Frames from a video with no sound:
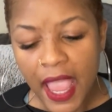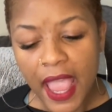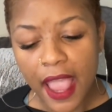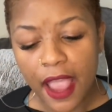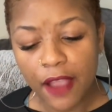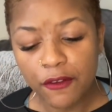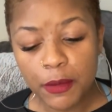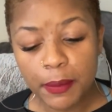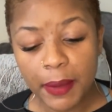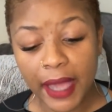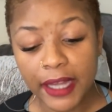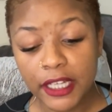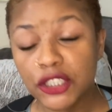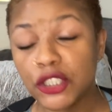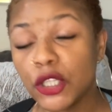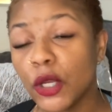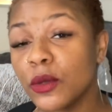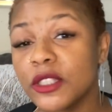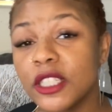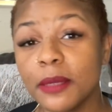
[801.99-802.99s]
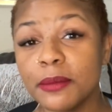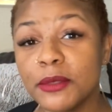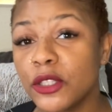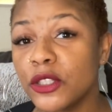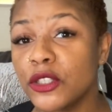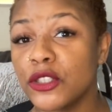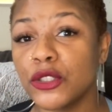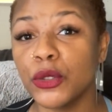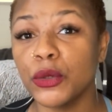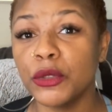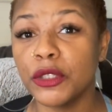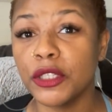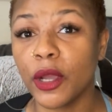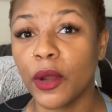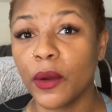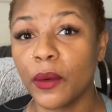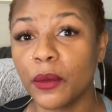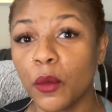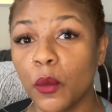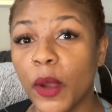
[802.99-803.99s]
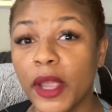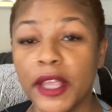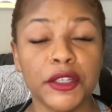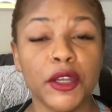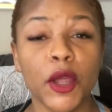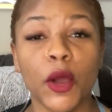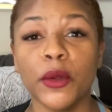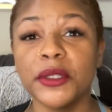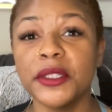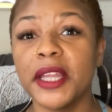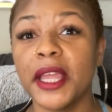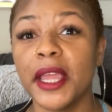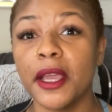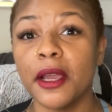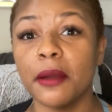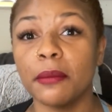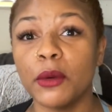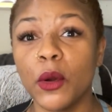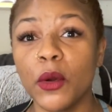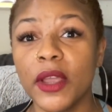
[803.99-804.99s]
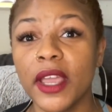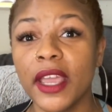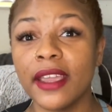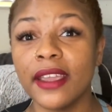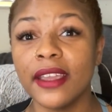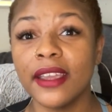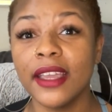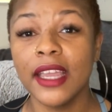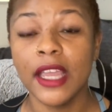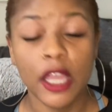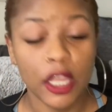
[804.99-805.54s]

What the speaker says: Everybody shows up to the studio waiting on Deb, okay?